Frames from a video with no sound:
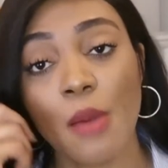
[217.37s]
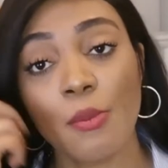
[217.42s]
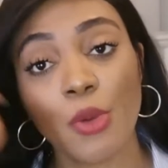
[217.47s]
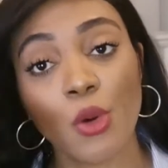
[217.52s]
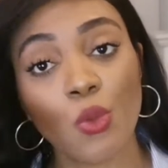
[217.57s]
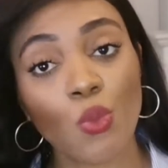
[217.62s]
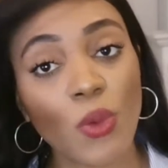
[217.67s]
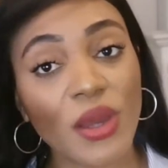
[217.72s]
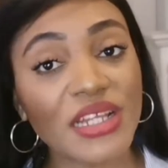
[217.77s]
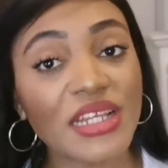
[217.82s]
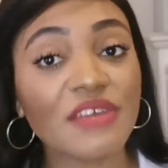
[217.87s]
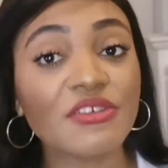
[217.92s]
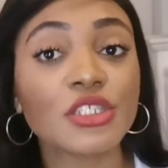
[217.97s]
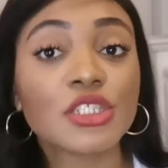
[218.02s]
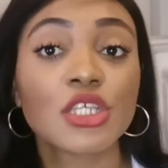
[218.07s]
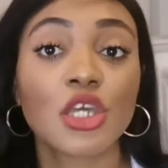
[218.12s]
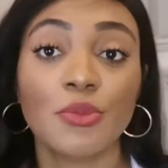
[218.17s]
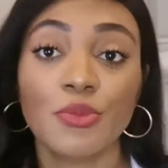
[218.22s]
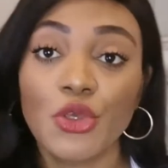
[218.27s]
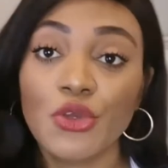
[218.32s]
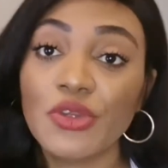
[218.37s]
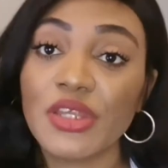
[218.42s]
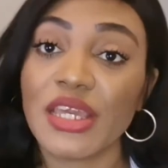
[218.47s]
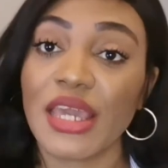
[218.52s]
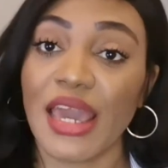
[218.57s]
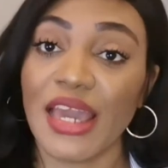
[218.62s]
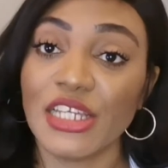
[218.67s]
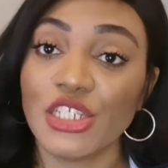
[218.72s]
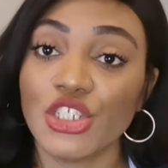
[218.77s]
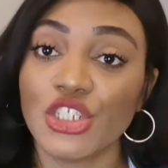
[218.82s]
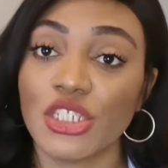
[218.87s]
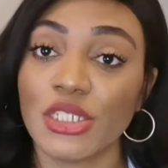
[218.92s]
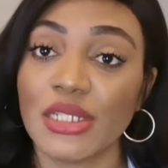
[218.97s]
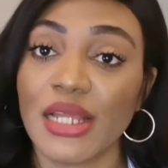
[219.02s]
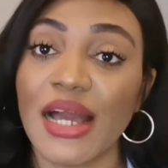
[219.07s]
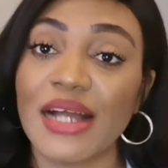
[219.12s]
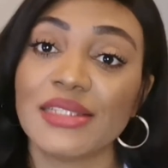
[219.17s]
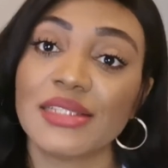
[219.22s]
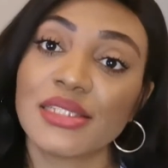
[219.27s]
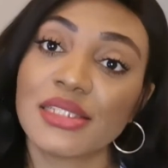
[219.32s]
But where there is communication
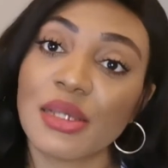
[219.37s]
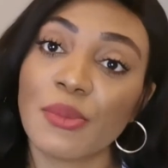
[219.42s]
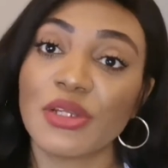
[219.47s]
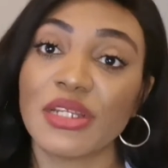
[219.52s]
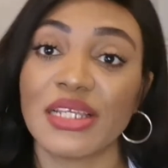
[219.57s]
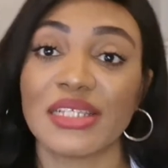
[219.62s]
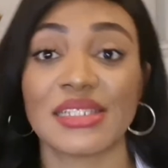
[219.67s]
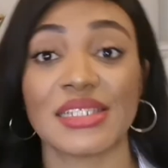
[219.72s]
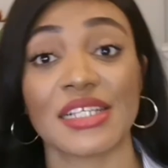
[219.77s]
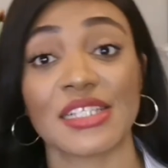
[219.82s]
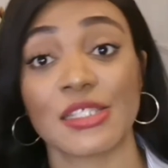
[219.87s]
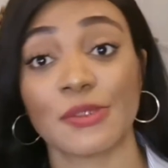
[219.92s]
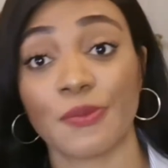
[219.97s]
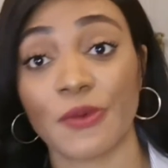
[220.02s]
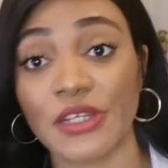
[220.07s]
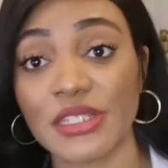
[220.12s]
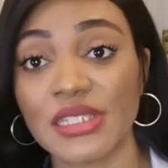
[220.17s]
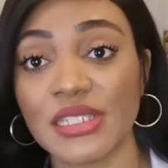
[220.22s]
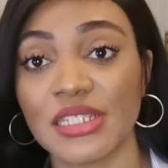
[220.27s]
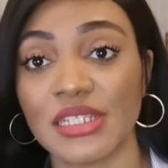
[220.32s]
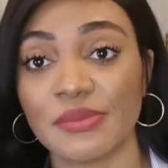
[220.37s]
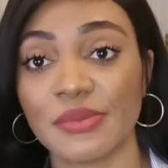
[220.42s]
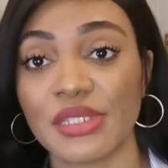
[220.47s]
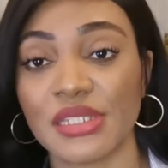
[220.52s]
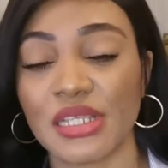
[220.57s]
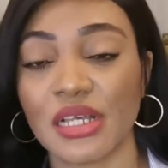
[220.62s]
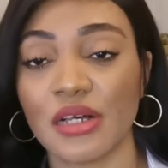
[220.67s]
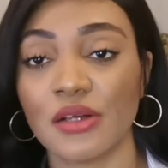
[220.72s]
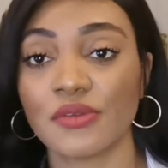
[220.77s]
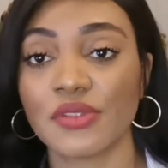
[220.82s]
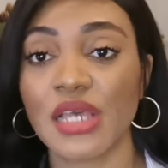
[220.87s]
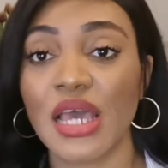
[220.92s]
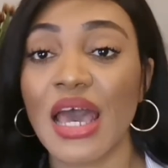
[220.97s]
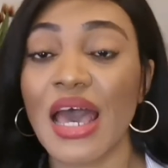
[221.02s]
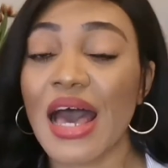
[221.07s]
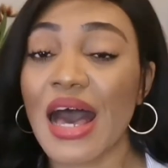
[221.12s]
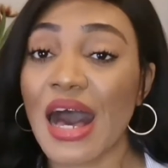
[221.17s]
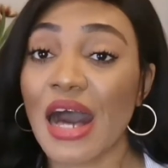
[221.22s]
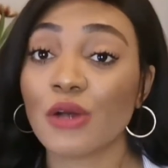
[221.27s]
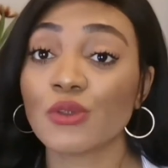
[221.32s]
and someone is expressing themselves,
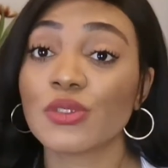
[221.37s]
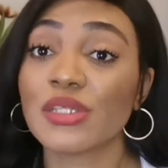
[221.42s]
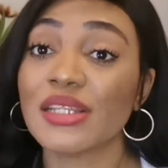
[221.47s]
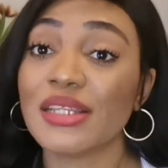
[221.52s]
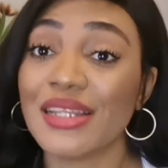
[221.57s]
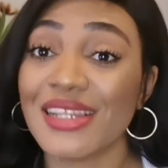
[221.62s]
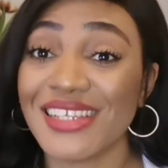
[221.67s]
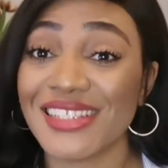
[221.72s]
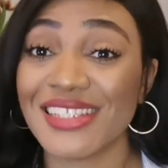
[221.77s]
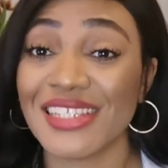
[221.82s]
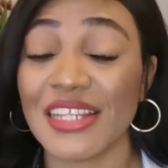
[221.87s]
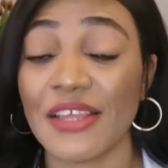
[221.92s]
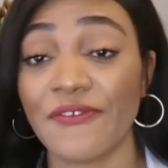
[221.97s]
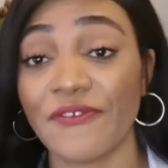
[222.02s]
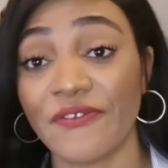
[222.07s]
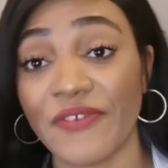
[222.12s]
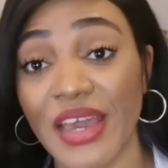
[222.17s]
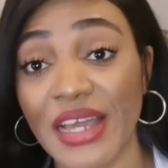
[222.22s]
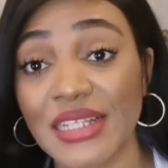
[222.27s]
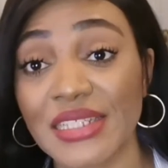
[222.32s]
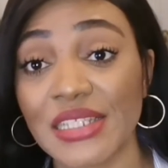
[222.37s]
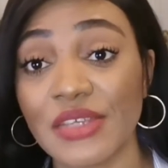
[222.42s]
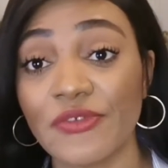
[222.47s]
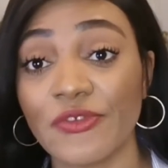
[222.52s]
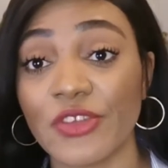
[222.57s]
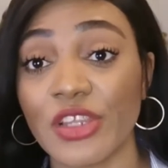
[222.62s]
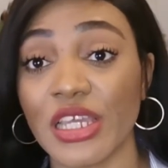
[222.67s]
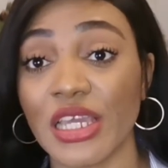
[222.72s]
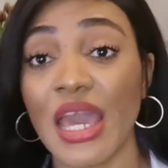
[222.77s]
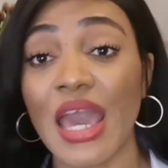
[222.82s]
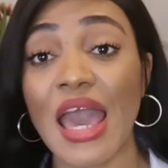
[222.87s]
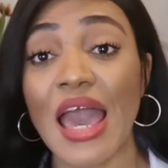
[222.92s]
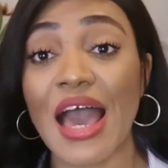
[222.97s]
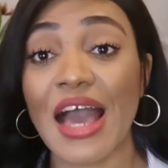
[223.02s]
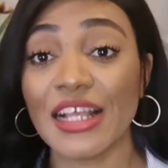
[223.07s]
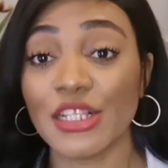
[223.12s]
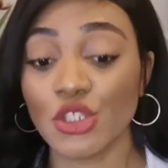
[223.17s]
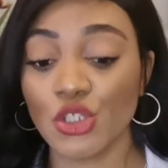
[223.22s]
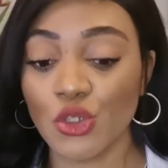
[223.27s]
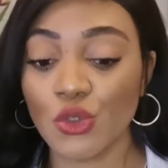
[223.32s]
how to listen effectively
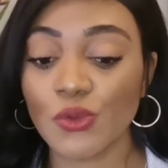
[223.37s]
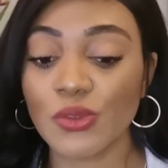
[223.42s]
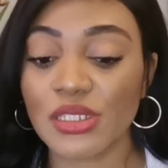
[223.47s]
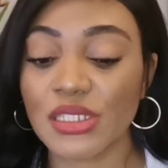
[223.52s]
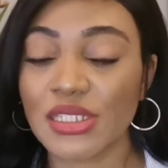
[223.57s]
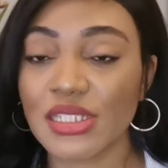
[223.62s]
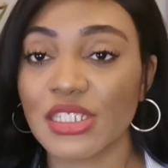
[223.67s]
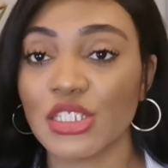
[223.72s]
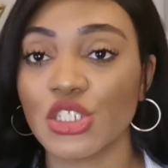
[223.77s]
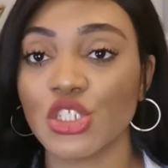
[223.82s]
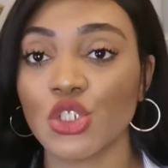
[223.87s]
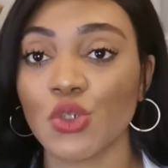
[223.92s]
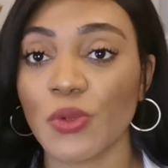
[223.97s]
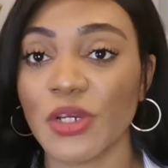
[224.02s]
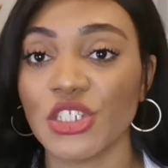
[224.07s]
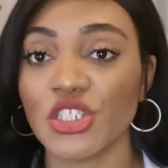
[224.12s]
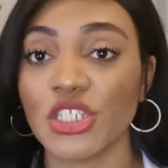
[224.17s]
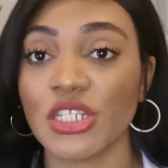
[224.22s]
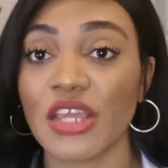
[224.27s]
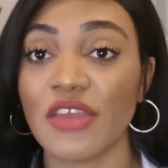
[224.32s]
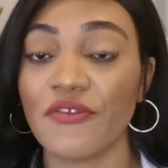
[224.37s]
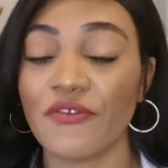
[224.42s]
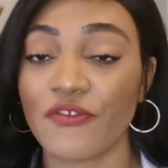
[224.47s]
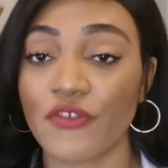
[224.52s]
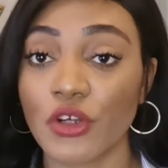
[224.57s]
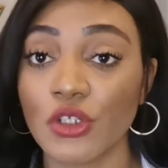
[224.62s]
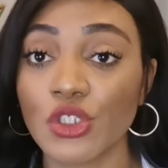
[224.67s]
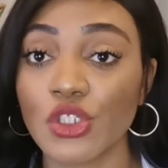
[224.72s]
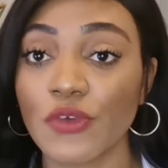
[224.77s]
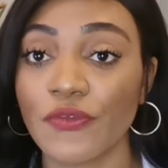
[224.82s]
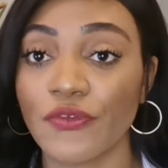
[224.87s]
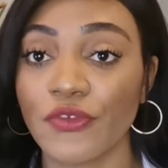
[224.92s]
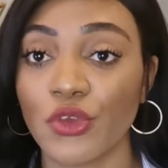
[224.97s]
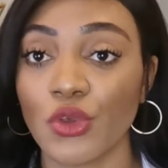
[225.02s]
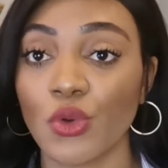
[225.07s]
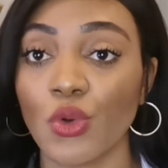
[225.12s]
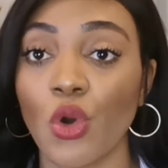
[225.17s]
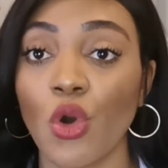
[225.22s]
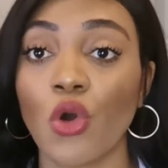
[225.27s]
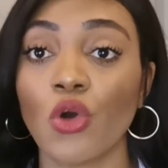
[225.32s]
and use the situation in front of
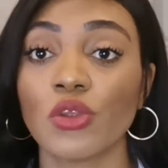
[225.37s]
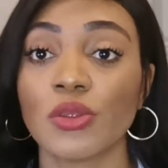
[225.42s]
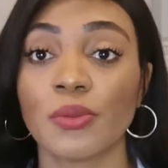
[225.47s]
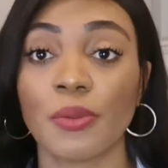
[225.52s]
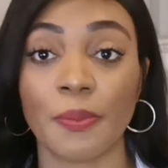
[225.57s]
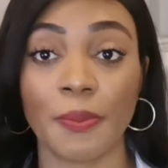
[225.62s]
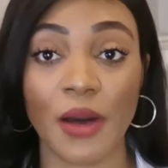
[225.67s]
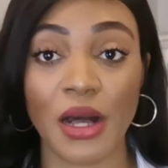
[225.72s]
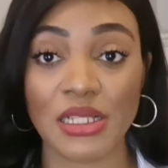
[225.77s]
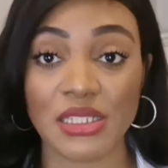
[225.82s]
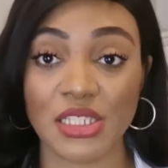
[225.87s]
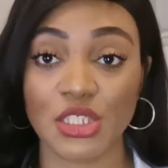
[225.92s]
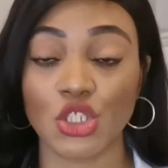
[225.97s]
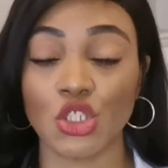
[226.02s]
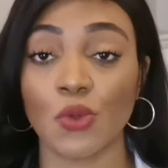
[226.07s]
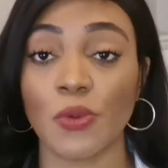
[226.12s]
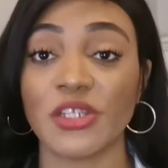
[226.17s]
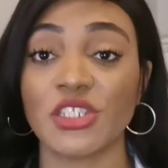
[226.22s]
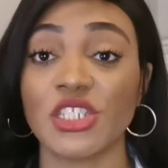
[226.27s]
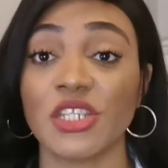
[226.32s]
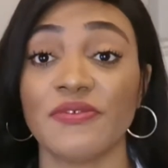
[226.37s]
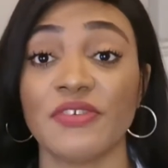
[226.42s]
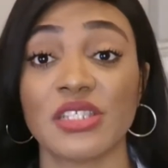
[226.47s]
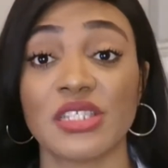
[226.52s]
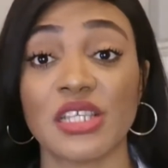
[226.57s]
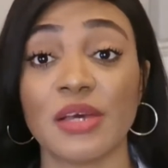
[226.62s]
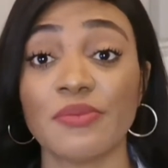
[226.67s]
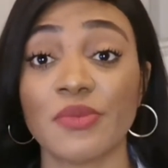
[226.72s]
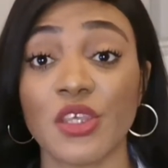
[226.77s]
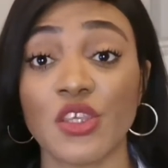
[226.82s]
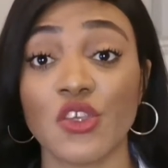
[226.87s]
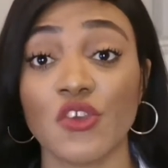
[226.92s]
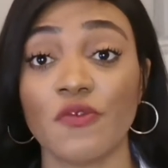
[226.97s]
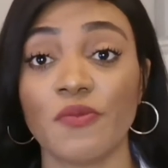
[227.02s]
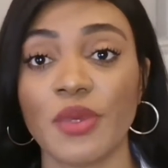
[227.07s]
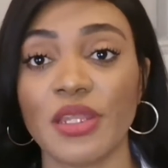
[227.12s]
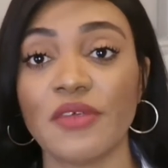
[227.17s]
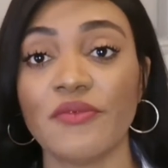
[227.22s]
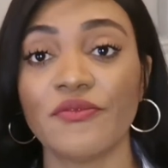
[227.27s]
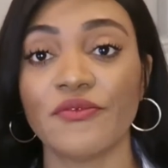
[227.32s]
you, or past situation, if it's something you've
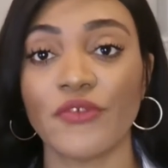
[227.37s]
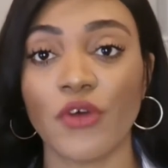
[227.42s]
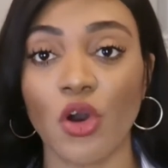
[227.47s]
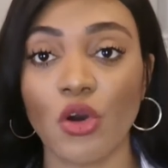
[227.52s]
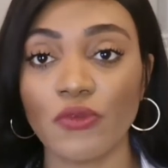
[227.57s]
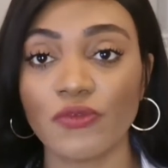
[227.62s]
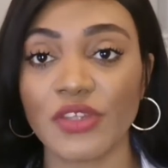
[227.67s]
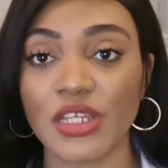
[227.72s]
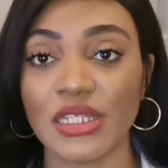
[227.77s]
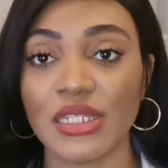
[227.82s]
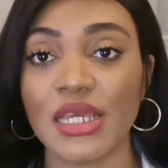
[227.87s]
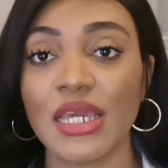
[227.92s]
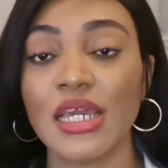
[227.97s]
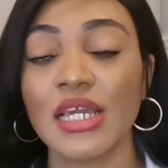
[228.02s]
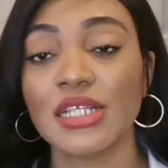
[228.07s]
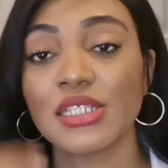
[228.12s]
been involved in,